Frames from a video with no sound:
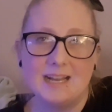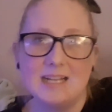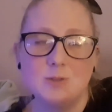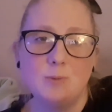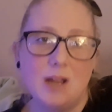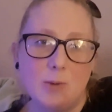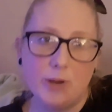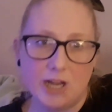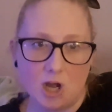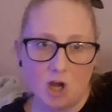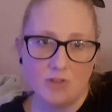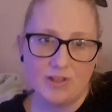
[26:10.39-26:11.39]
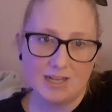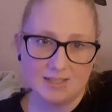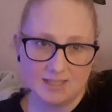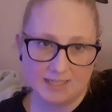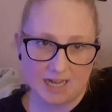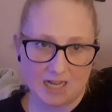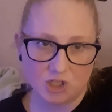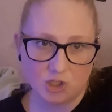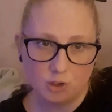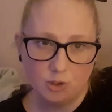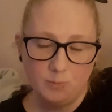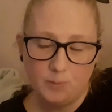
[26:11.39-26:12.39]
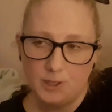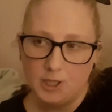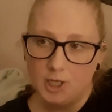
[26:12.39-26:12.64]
That's where we are. That's the catch up.